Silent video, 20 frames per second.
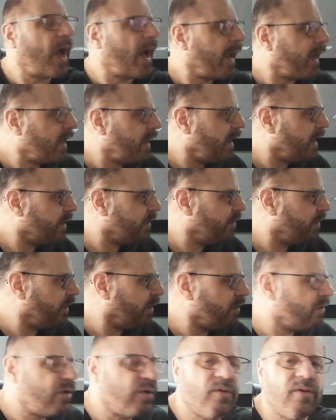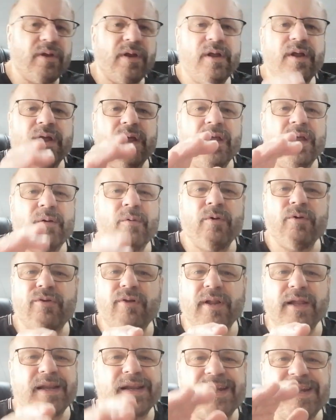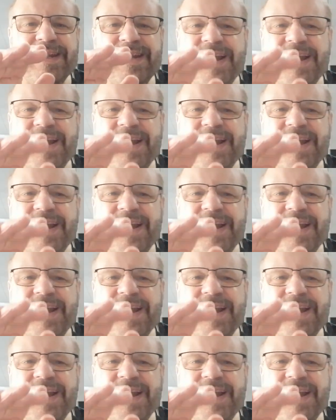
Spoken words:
I can't tell you, it was like